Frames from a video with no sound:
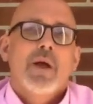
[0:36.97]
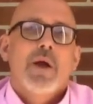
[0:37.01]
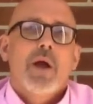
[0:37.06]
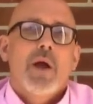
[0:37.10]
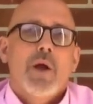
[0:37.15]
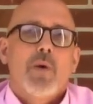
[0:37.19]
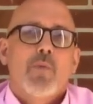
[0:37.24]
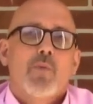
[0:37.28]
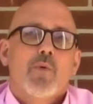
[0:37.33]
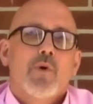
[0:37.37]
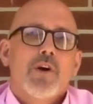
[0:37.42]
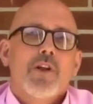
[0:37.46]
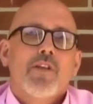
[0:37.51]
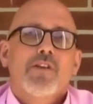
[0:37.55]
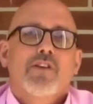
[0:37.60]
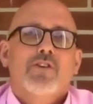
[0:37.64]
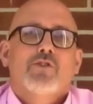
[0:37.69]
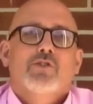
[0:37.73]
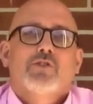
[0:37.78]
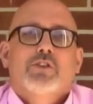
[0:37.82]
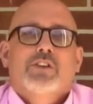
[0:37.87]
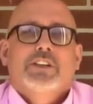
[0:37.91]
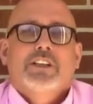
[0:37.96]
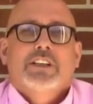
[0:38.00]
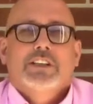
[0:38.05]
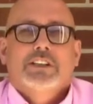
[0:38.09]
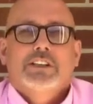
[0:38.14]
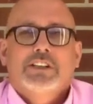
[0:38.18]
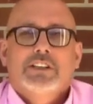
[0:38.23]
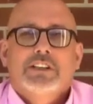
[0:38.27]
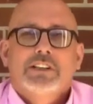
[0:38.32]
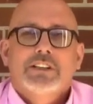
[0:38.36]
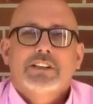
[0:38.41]
And one of the
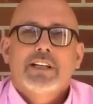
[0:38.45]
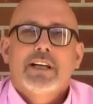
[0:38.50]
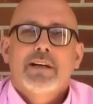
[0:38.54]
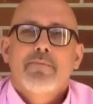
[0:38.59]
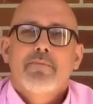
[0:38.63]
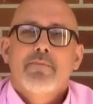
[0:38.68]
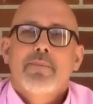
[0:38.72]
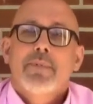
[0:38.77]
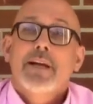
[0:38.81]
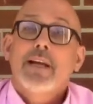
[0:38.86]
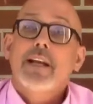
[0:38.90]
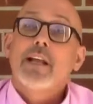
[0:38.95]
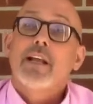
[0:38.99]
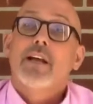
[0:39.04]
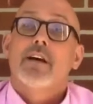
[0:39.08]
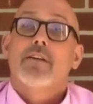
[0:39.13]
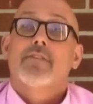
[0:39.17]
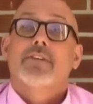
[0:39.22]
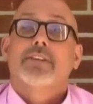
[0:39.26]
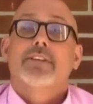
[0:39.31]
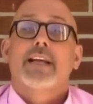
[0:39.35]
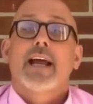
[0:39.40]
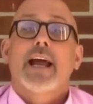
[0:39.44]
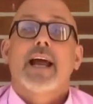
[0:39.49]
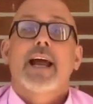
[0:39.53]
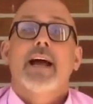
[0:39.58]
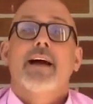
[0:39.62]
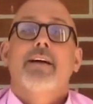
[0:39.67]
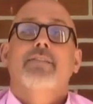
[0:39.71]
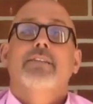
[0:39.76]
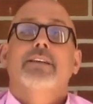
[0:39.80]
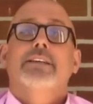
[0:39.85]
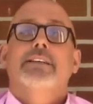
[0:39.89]
traditions that many of us
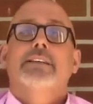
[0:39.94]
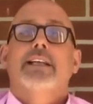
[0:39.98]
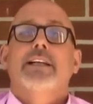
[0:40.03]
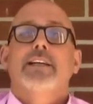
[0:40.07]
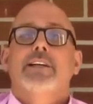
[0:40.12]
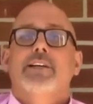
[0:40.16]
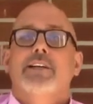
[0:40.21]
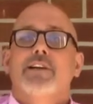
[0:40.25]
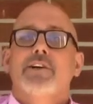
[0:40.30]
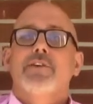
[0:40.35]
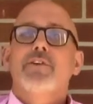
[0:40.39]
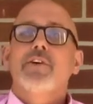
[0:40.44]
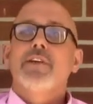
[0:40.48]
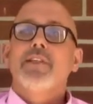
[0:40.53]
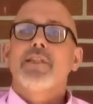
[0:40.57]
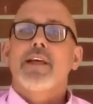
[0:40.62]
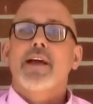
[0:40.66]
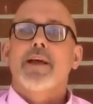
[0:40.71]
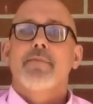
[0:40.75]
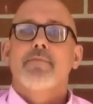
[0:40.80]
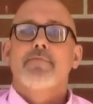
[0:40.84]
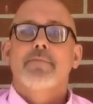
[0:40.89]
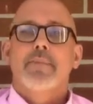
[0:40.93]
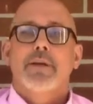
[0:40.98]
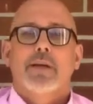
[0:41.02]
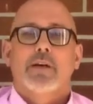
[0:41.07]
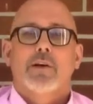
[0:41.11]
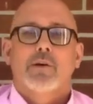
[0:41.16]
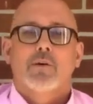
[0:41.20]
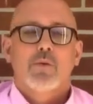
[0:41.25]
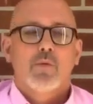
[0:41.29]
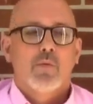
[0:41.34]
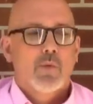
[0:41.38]
have is that during that
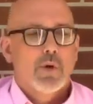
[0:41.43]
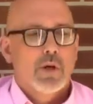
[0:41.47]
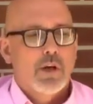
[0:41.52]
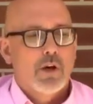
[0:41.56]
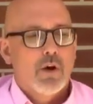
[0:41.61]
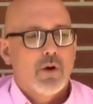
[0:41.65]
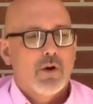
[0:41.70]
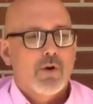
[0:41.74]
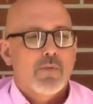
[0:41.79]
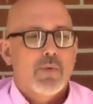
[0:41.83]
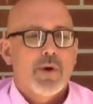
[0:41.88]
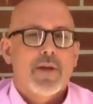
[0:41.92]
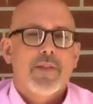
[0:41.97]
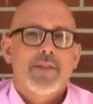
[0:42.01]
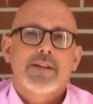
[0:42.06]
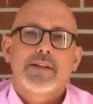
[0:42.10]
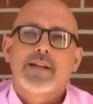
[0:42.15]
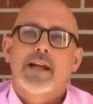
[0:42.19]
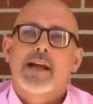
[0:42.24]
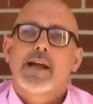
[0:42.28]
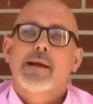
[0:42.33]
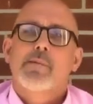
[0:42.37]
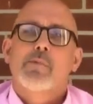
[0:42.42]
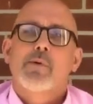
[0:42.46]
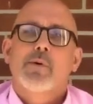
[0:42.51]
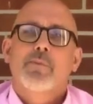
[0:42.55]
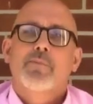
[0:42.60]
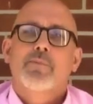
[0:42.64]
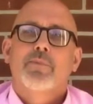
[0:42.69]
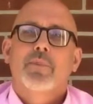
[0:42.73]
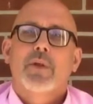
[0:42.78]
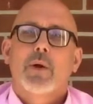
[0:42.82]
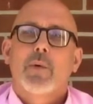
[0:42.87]
meal, we go around the
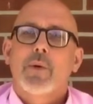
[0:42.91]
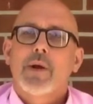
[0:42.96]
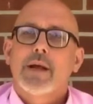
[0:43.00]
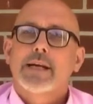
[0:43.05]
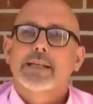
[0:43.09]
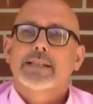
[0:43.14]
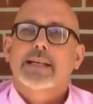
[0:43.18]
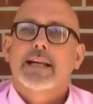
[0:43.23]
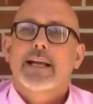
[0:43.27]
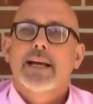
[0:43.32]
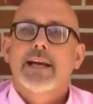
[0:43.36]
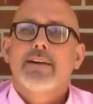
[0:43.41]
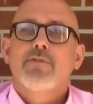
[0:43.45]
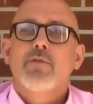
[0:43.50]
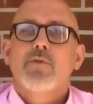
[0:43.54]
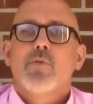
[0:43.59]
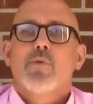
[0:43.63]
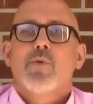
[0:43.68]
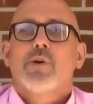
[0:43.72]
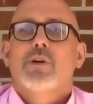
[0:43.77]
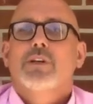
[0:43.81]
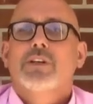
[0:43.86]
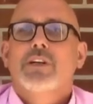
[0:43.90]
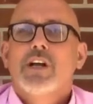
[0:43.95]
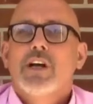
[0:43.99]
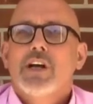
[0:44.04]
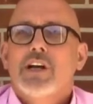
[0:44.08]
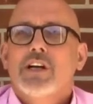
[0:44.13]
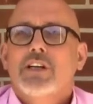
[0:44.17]
table and we ask everyone